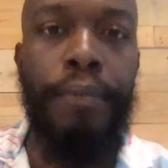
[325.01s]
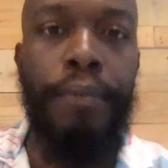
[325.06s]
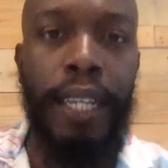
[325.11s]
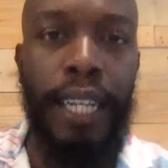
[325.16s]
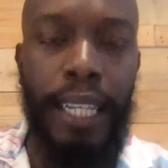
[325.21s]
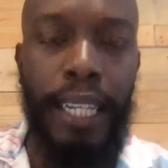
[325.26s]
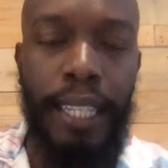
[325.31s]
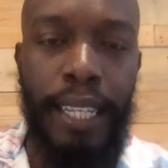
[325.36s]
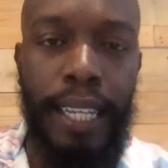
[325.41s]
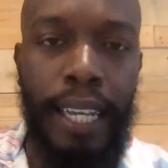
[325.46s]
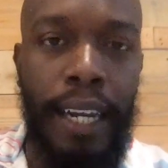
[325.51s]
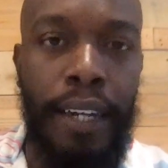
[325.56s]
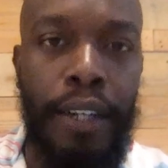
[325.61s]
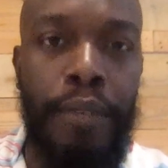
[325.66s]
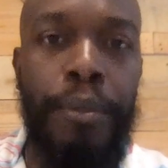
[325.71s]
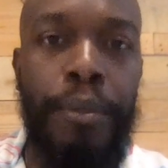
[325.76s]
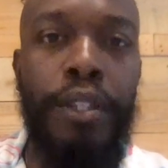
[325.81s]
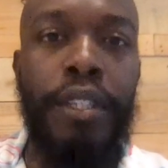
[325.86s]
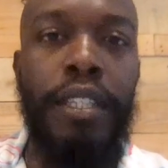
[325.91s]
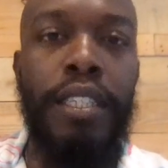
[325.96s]
And I think our
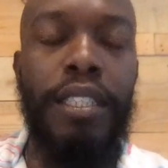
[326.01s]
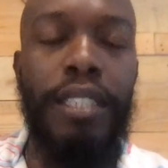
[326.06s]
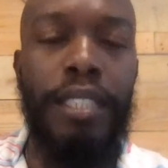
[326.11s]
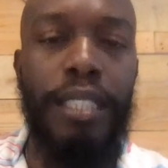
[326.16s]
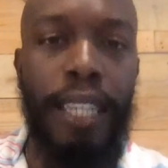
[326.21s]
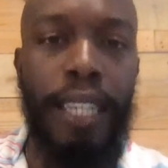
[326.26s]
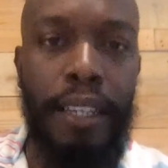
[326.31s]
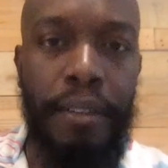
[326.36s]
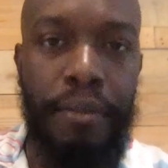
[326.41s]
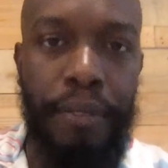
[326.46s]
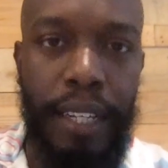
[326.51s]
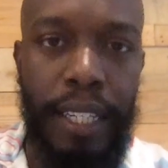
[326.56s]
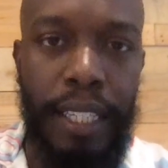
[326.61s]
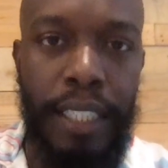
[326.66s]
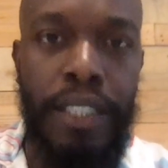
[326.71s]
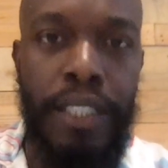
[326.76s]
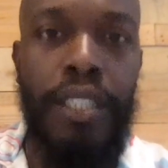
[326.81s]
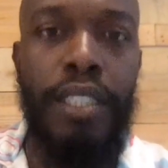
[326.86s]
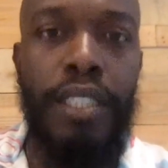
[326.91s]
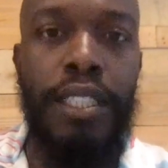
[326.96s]
community should take
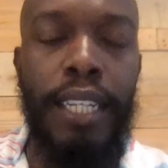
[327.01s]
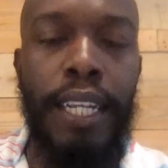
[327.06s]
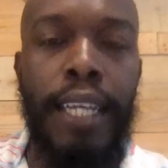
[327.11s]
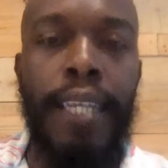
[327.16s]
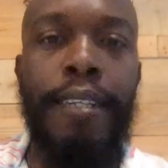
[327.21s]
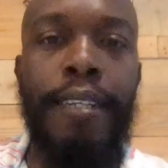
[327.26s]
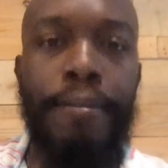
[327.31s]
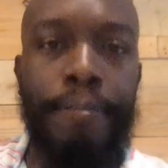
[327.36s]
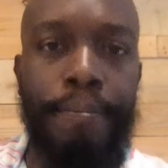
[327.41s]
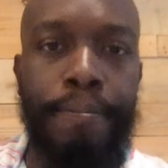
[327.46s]
advantage today.